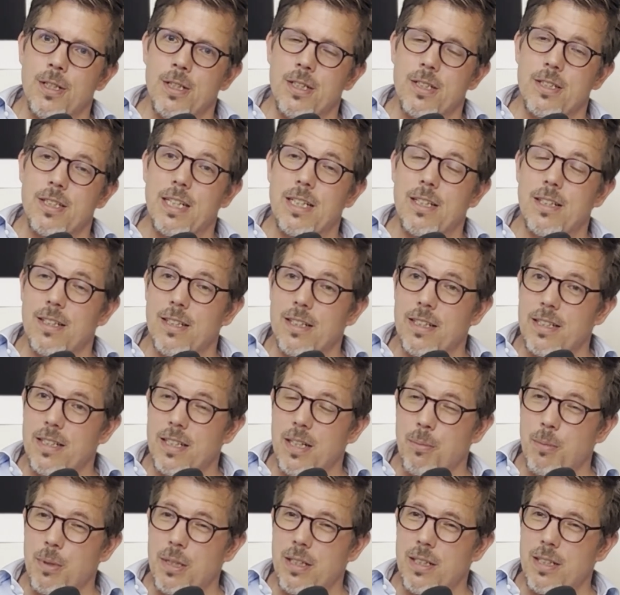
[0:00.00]
Secondly,
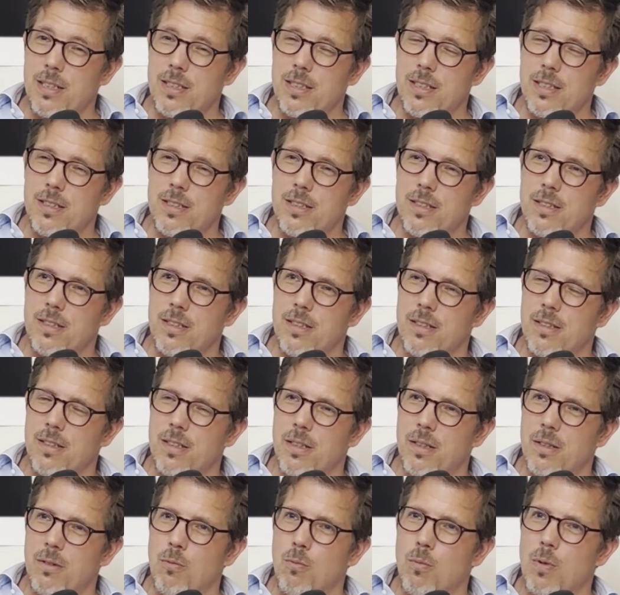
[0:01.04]
I mean, this is
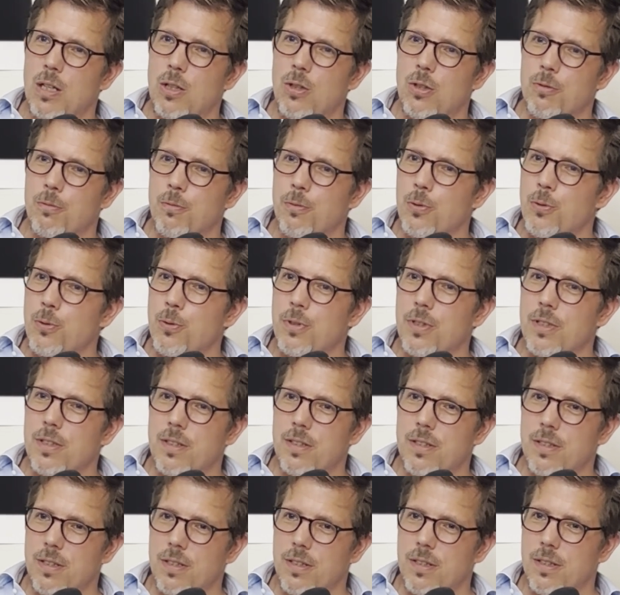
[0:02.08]
a well-rooted